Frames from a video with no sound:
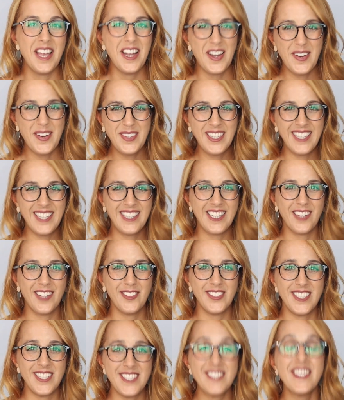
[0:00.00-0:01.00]
All right,
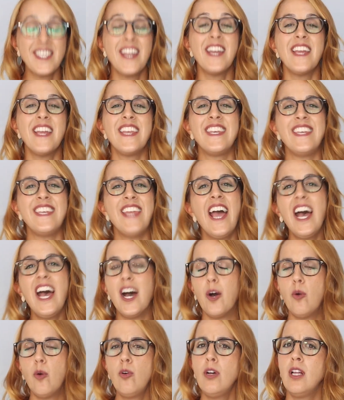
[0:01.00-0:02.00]
lovelies.
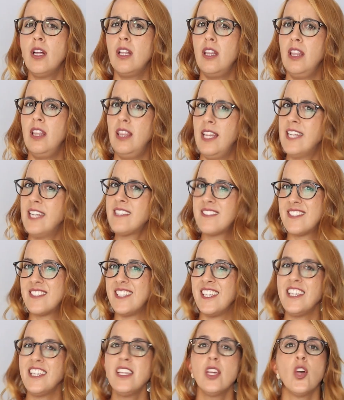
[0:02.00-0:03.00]
Now, let's
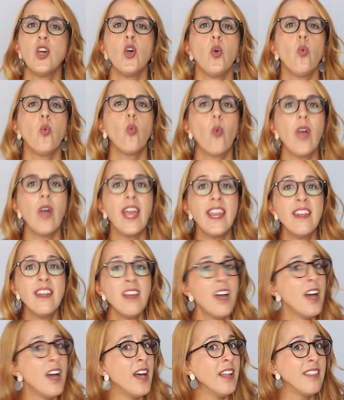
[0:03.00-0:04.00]
see when
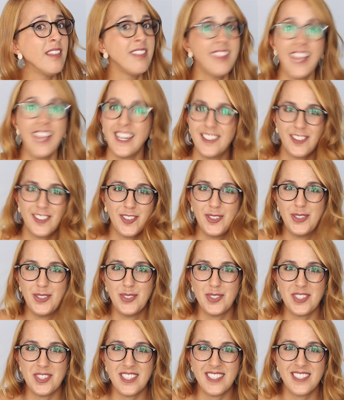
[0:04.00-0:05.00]
not to
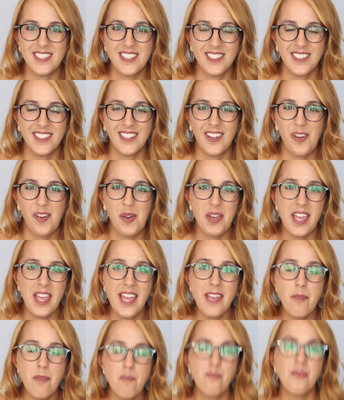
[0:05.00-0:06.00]
use it,
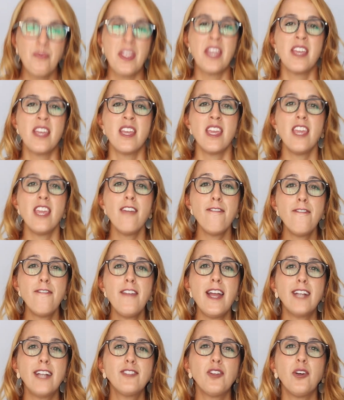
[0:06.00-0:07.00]
okay? If we
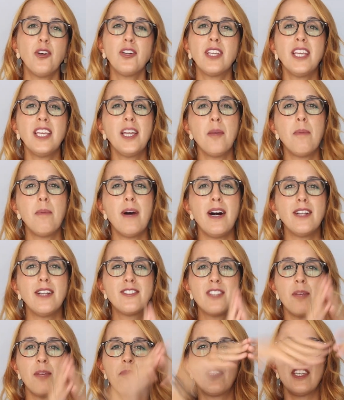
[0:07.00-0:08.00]
are talking about
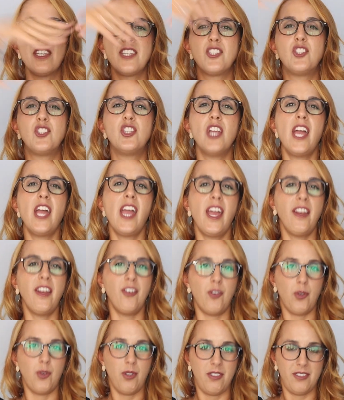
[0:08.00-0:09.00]
something
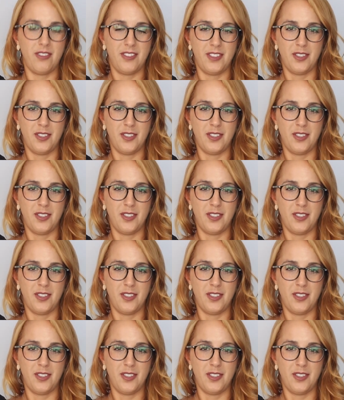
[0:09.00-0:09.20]
general,